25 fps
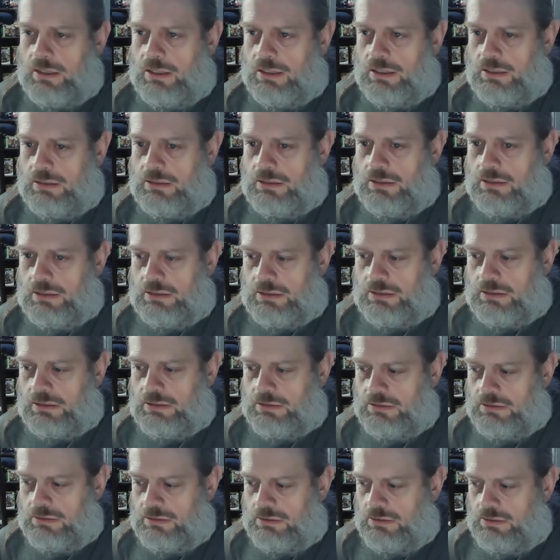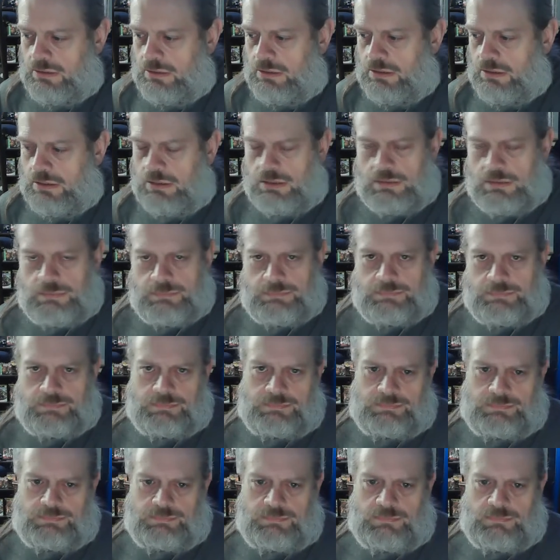And uh, um,
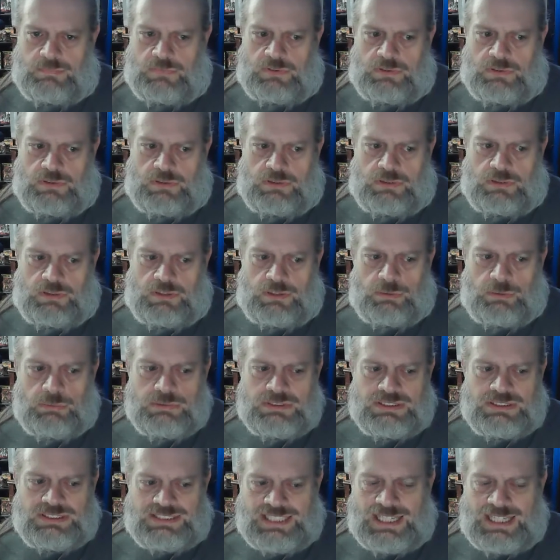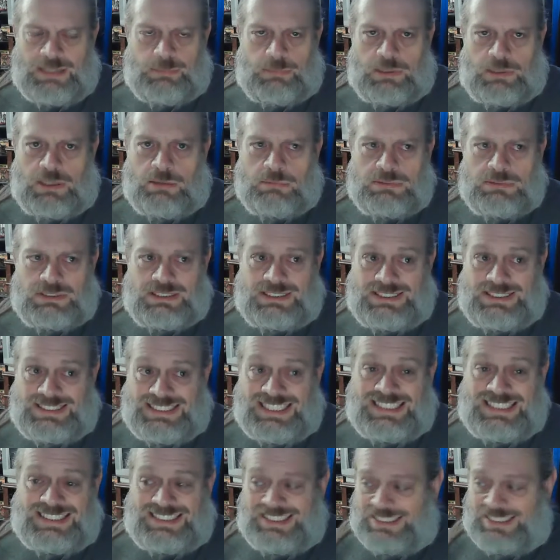there was a time when I was
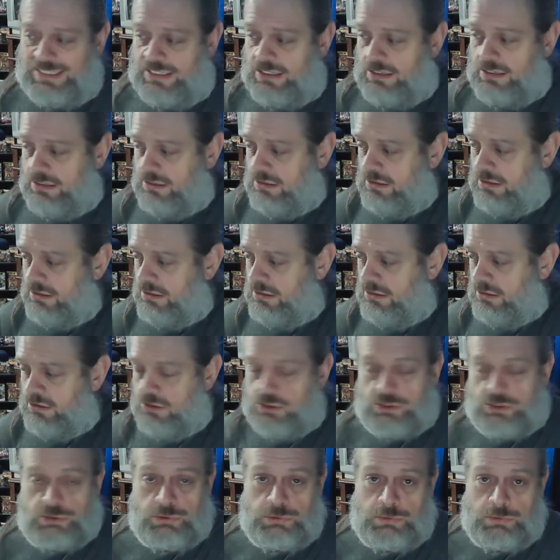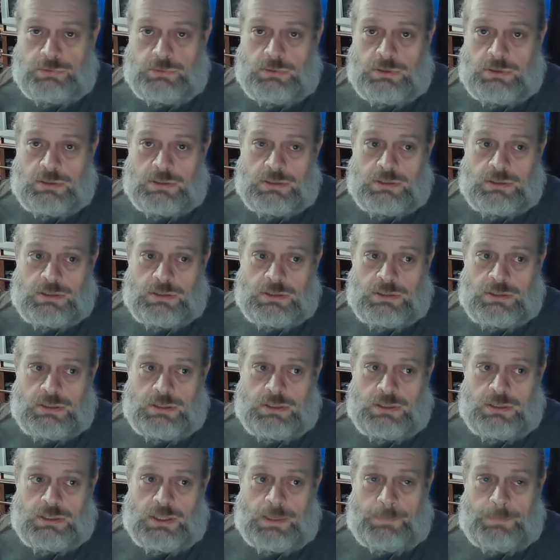addicted to
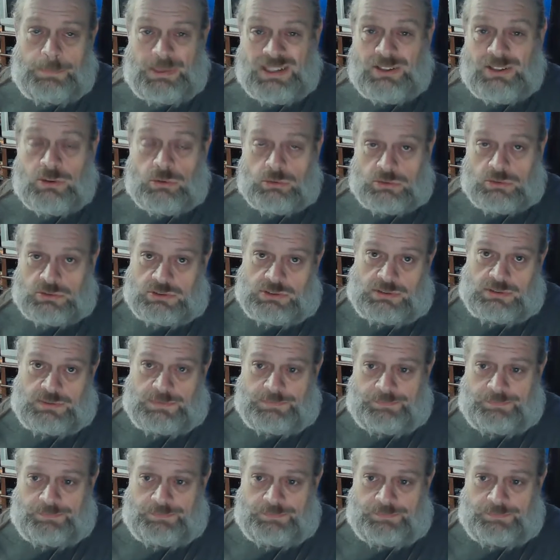pickles,